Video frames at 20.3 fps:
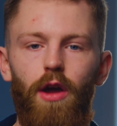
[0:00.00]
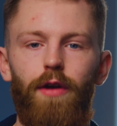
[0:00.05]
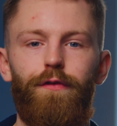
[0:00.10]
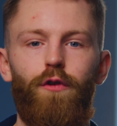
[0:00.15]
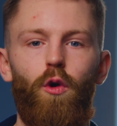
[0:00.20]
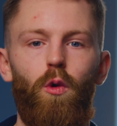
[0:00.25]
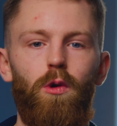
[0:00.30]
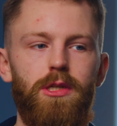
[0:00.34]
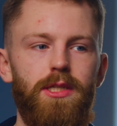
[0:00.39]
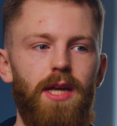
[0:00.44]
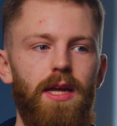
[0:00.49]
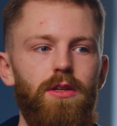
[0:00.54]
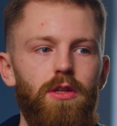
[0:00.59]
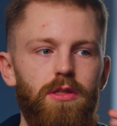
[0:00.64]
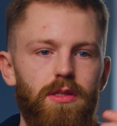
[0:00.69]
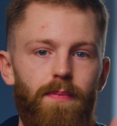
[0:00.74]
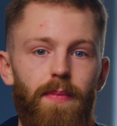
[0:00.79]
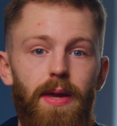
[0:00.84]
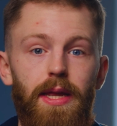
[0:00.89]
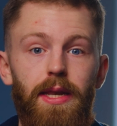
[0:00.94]
of course, that
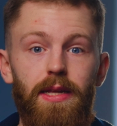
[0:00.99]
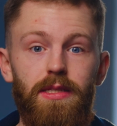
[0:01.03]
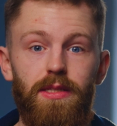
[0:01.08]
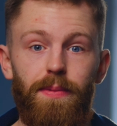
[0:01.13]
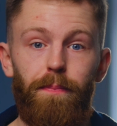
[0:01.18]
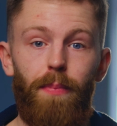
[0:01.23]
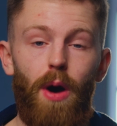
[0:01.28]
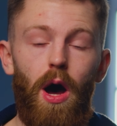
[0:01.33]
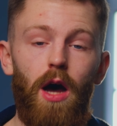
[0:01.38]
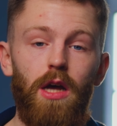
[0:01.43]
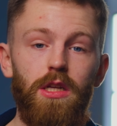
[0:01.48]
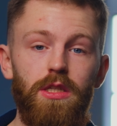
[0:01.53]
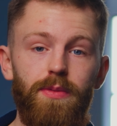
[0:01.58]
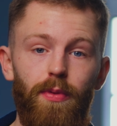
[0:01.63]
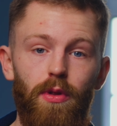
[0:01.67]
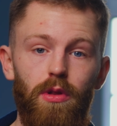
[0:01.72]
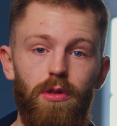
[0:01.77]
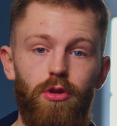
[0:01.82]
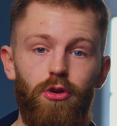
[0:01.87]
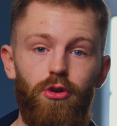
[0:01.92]
doesn't mean it's
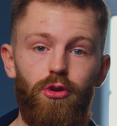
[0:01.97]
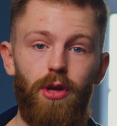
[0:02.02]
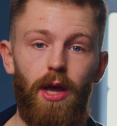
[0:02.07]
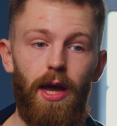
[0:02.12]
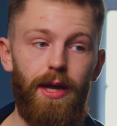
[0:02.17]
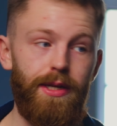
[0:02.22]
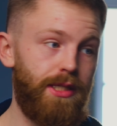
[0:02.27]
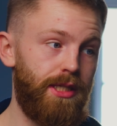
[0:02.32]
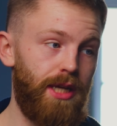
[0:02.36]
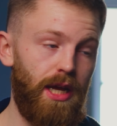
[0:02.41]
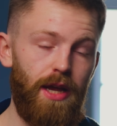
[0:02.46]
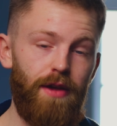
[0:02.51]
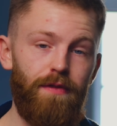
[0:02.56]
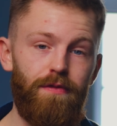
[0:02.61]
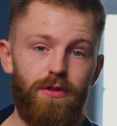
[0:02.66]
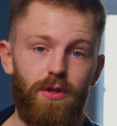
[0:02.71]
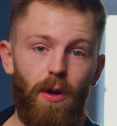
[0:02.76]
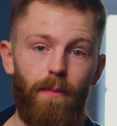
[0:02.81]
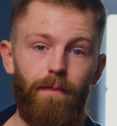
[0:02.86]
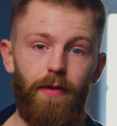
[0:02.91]
impossible to
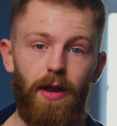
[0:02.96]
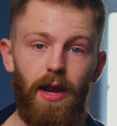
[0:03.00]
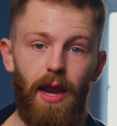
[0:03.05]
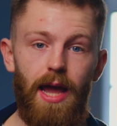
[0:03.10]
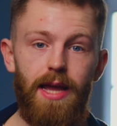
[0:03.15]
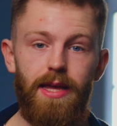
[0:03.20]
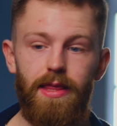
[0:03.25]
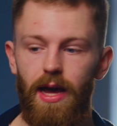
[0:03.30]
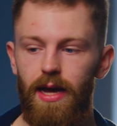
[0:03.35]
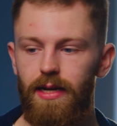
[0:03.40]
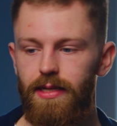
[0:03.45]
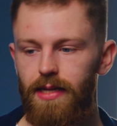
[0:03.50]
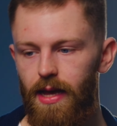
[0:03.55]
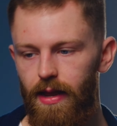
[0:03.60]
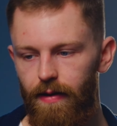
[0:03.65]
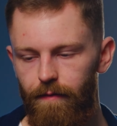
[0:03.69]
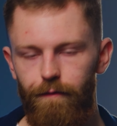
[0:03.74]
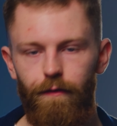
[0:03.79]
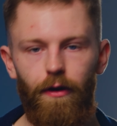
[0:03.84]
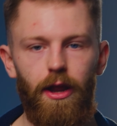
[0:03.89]
achieve something like that
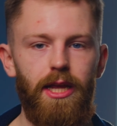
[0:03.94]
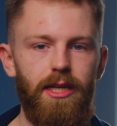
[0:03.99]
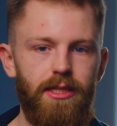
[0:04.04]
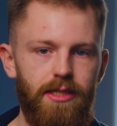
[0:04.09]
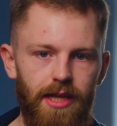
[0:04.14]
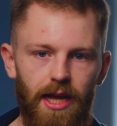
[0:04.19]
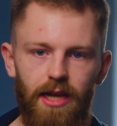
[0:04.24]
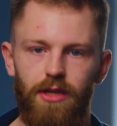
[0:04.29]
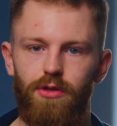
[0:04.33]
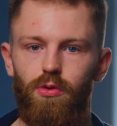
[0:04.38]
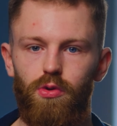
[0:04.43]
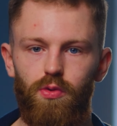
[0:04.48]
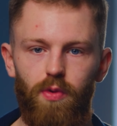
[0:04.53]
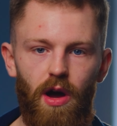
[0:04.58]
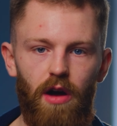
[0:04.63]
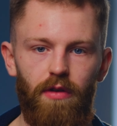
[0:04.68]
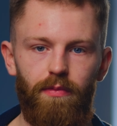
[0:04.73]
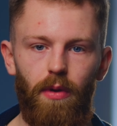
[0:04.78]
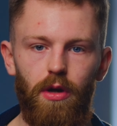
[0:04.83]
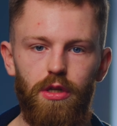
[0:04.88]
in 3, 6, or
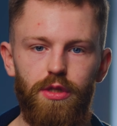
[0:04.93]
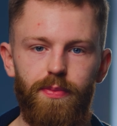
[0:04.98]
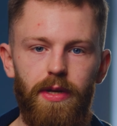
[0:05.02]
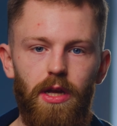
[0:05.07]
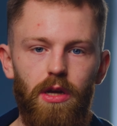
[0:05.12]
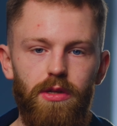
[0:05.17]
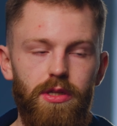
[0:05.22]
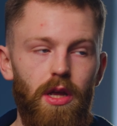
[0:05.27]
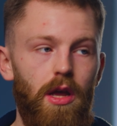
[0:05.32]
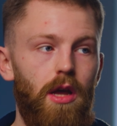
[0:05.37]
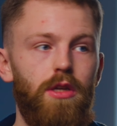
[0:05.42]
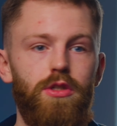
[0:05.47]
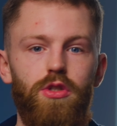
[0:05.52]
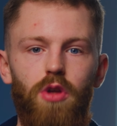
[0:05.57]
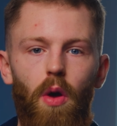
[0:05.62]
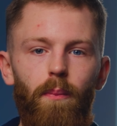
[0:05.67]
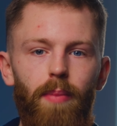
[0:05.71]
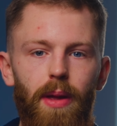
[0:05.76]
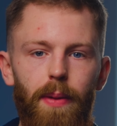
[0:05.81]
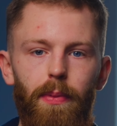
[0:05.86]
12 months, because
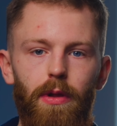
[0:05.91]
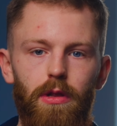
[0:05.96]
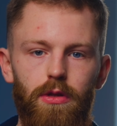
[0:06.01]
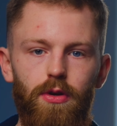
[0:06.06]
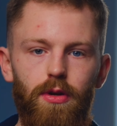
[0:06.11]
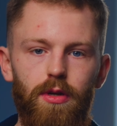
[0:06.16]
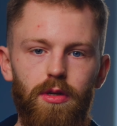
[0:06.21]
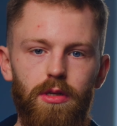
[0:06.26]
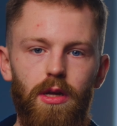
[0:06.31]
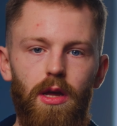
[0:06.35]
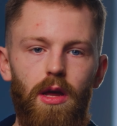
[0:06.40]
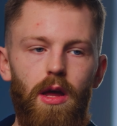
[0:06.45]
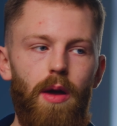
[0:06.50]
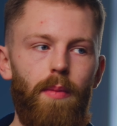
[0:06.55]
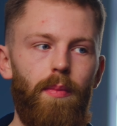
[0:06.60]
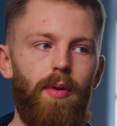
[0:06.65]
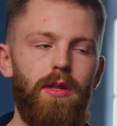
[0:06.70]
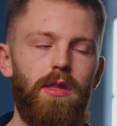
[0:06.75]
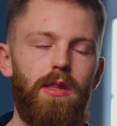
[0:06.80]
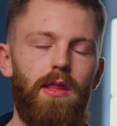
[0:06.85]
some people do it,
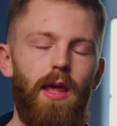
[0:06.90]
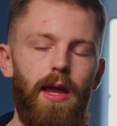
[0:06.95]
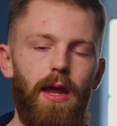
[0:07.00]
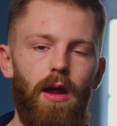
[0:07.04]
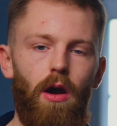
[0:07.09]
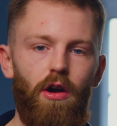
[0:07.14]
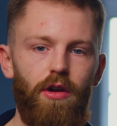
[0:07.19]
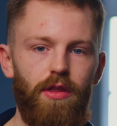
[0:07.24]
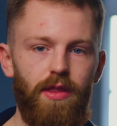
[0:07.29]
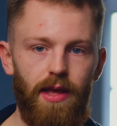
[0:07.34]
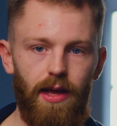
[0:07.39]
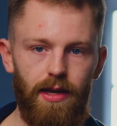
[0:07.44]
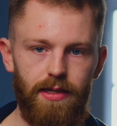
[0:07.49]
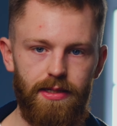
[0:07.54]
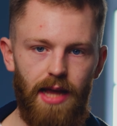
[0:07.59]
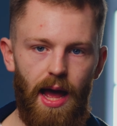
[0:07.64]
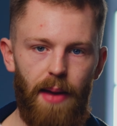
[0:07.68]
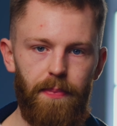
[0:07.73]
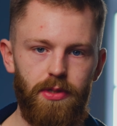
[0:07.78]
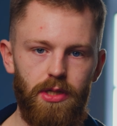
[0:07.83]
but they are the
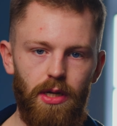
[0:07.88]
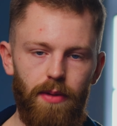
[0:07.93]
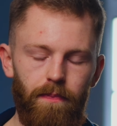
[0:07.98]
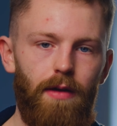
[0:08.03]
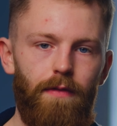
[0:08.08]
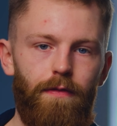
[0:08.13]
exception.